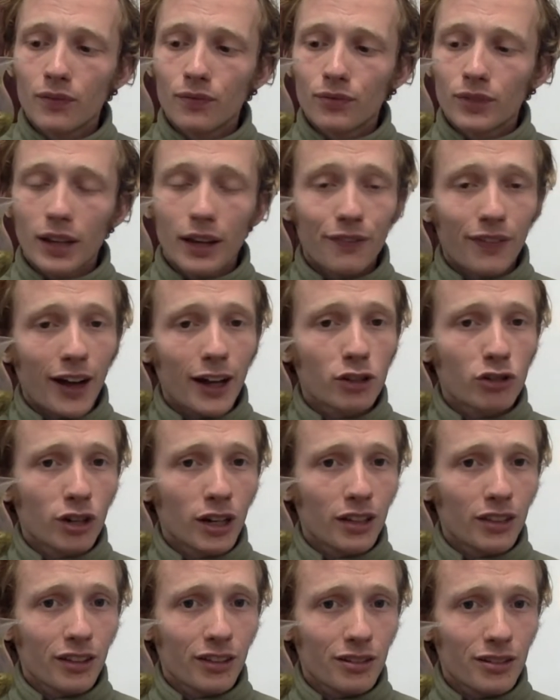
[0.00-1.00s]
If I drink
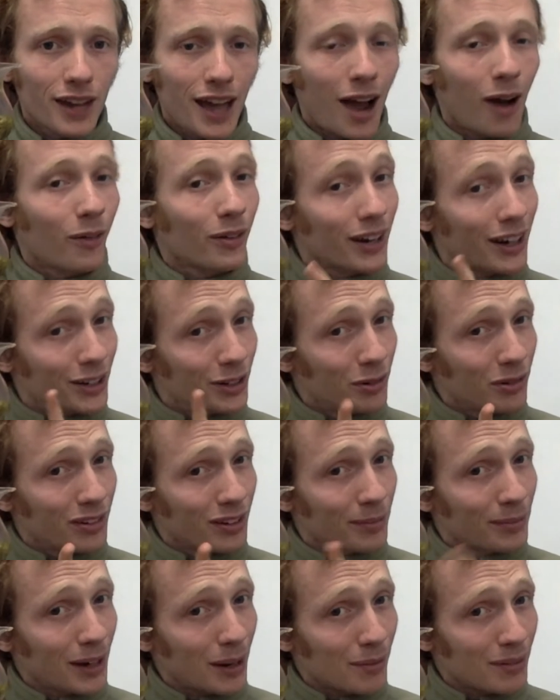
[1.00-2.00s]
this now, and I do
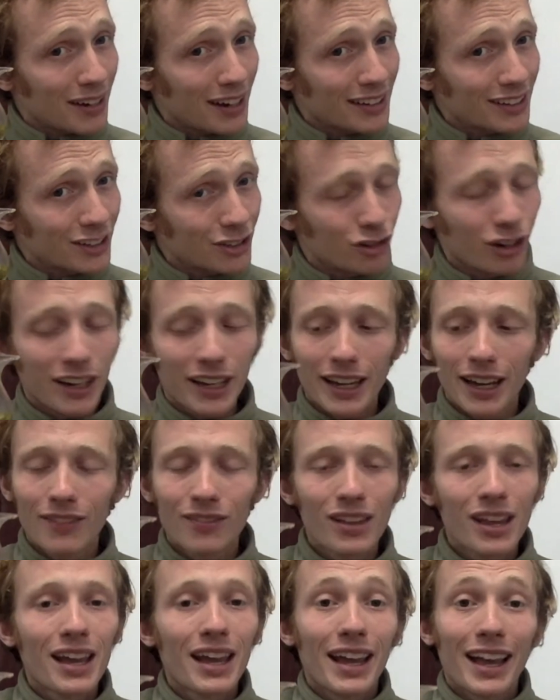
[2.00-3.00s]
sometimes like to drink it,
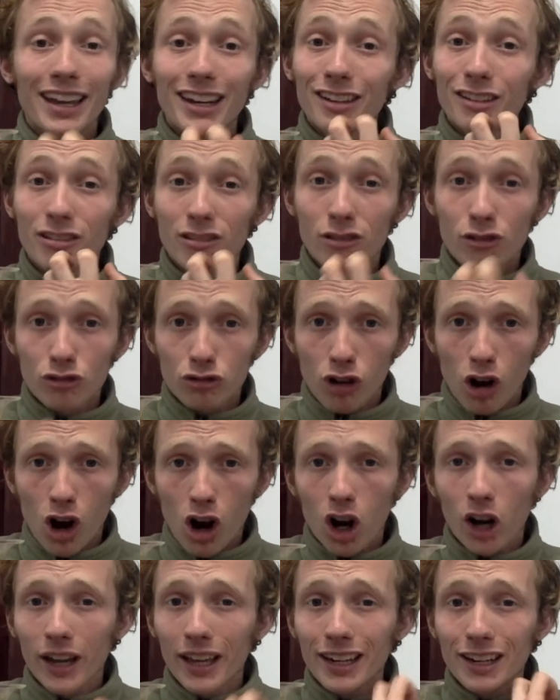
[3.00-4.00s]
it is
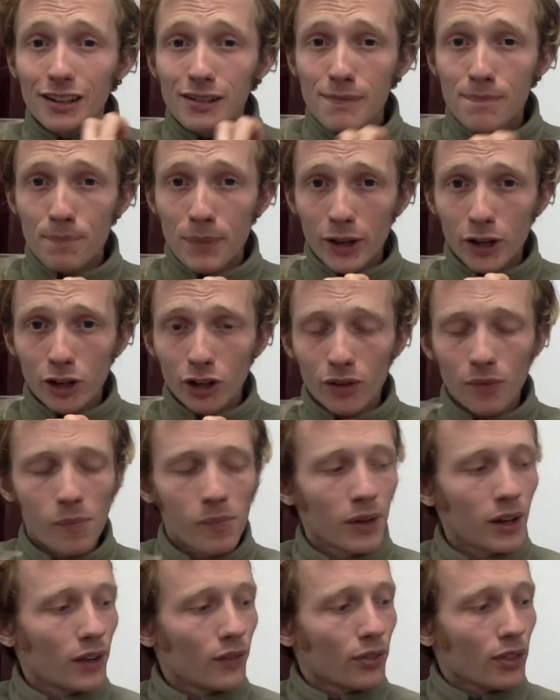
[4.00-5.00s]
strong, it is bitter.
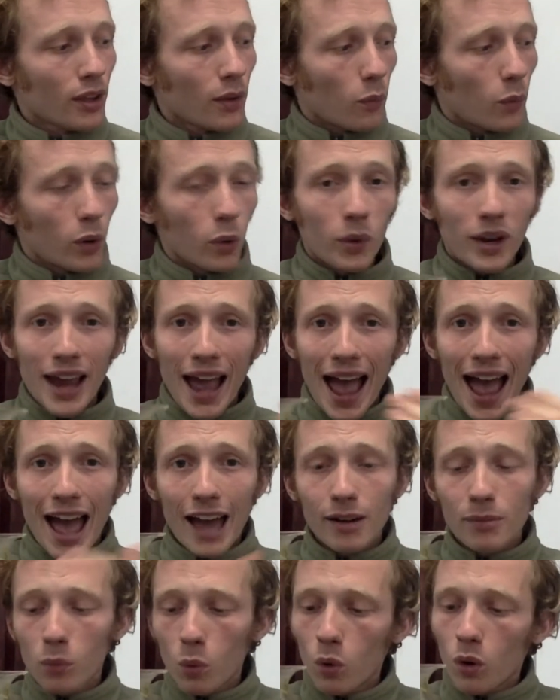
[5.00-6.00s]
When we add
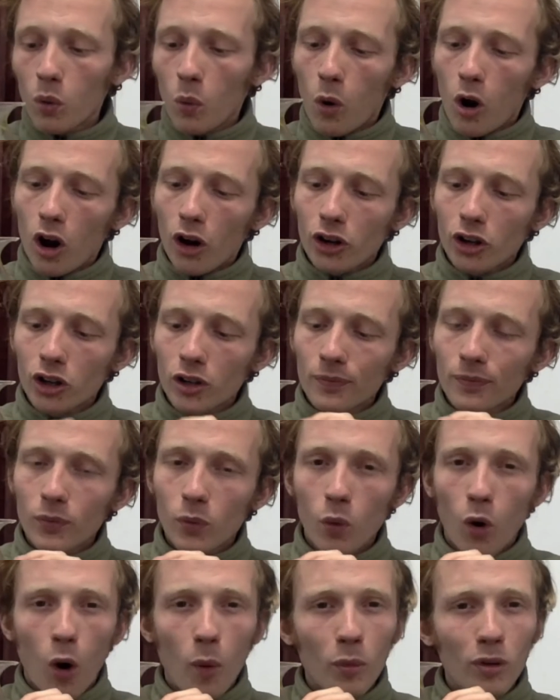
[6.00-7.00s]
more water, we're
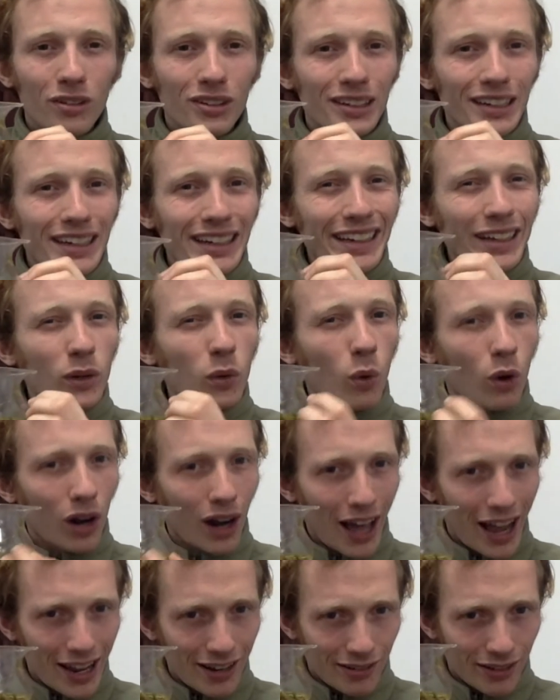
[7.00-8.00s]
almost
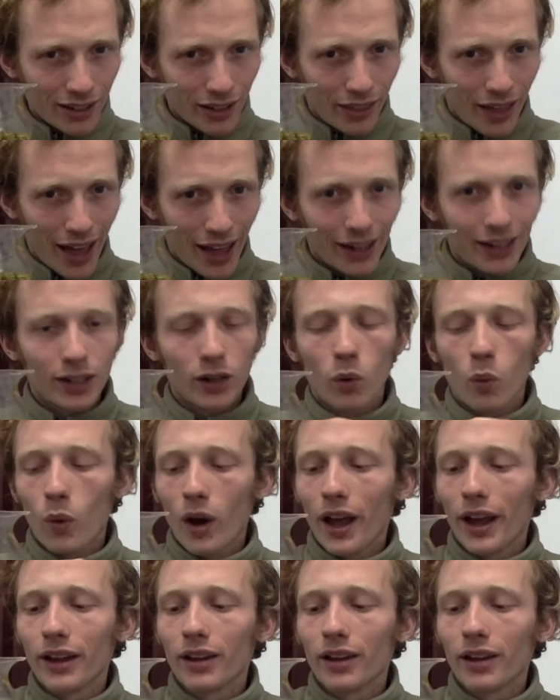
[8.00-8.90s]
equalizing that in a way.